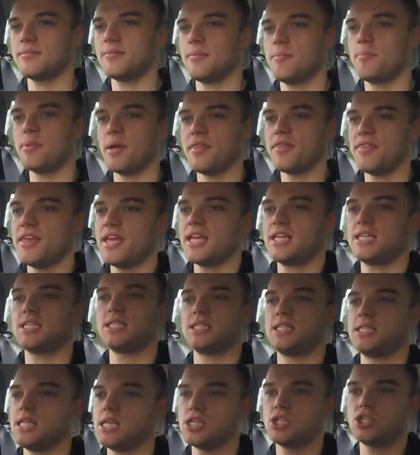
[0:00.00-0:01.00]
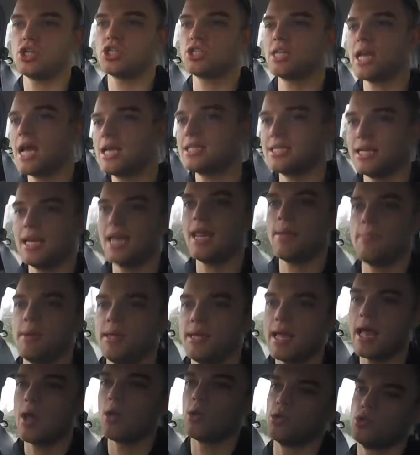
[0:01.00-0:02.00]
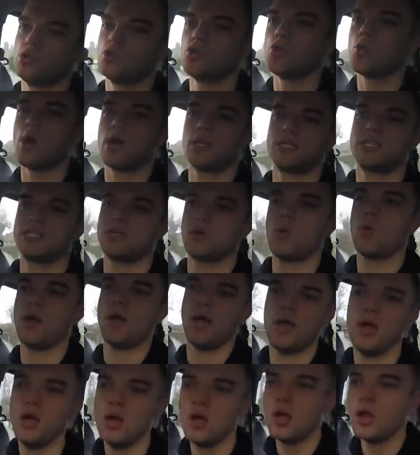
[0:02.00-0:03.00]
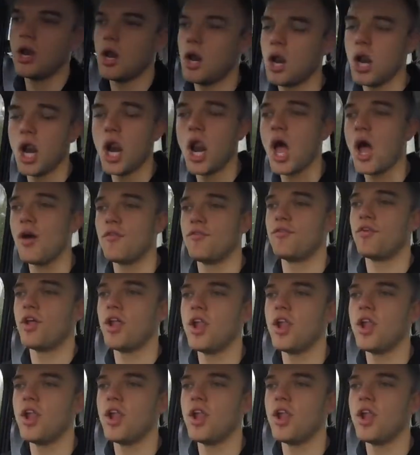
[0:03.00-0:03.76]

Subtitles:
But this just hasn't let me down at all. I still love